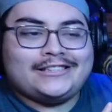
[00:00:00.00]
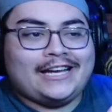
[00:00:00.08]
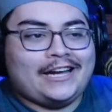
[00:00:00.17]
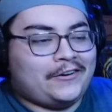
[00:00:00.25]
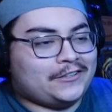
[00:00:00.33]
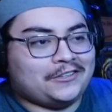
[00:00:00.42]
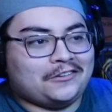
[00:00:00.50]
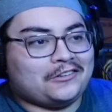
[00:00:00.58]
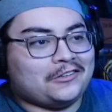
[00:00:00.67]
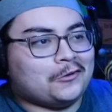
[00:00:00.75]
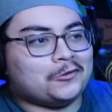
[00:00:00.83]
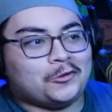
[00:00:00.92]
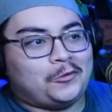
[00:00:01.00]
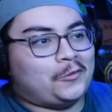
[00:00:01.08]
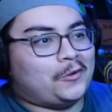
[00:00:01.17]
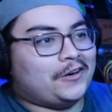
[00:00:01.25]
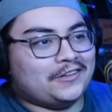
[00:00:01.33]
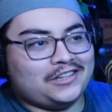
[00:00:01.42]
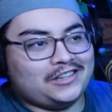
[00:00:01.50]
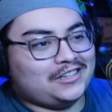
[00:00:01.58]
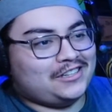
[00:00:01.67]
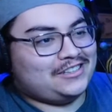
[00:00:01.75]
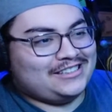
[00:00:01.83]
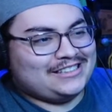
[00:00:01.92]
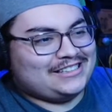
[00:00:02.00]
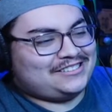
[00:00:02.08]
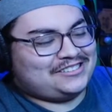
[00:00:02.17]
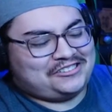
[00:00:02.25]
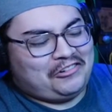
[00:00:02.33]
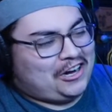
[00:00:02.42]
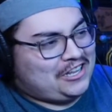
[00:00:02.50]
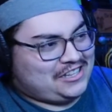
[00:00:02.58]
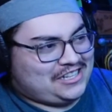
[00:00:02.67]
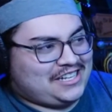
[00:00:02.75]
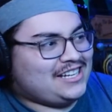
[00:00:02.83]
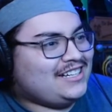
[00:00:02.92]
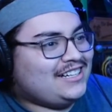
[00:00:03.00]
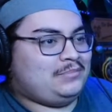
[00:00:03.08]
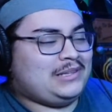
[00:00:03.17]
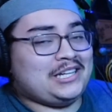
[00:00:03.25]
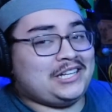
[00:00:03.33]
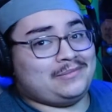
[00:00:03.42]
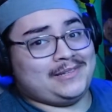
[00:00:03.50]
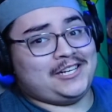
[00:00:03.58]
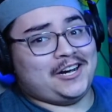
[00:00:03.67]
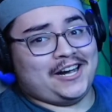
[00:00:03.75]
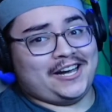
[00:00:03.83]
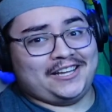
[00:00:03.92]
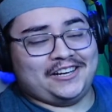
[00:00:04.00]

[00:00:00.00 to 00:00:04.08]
characters go through worse. It's crazy. Please be gone,